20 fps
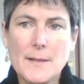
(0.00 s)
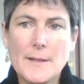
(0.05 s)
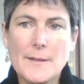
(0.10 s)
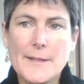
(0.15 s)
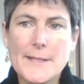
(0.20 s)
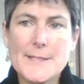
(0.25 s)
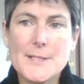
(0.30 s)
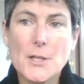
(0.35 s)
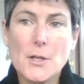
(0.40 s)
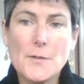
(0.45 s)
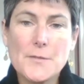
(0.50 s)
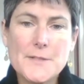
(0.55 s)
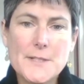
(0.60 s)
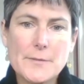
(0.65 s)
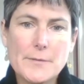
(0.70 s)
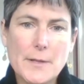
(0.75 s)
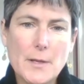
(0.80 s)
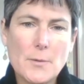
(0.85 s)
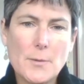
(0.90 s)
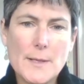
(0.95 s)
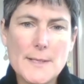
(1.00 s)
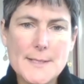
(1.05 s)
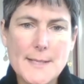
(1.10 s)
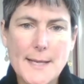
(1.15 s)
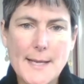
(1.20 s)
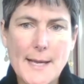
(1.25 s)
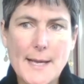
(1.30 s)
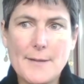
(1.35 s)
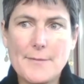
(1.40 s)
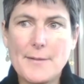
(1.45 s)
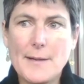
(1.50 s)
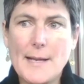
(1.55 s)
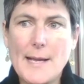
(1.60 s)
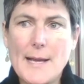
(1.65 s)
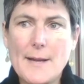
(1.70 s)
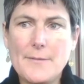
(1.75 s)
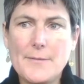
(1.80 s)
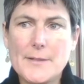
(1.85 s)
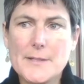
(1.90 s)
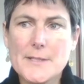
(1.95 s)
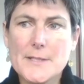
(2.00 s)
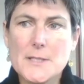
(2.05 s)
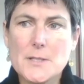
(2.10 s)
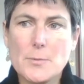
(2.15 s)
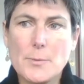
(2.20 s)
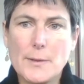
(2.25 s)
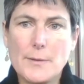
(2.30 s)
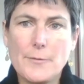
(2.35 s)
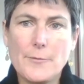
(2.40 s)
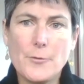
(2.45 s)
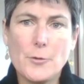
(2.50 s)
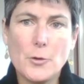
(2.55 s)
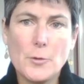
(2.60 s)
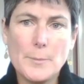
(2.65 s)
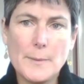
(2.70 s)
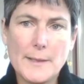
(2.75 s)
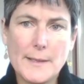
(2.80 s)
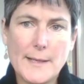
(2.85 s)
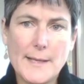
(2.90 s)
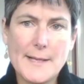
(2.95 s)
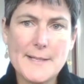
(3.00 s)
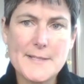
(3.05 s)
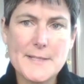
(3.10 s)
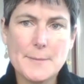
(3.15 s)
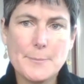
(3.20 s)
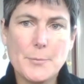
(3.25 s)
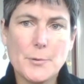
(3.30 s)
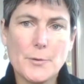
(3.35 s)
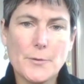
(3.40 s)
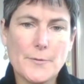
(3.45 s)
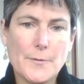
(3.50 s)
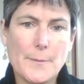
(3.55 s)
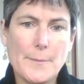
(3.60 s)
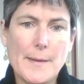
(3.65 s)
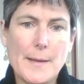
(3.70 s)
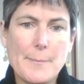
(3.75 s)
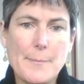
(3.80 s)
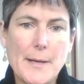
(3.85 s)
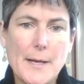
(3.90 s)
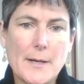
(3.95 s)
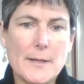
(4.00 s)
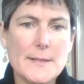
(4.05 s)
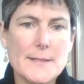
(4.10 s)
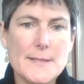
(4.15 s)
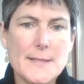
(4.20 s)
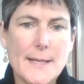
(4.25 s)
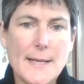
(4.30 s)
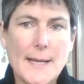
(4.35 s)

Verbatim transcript: This often requires careful efforts to inform and get support from their parents,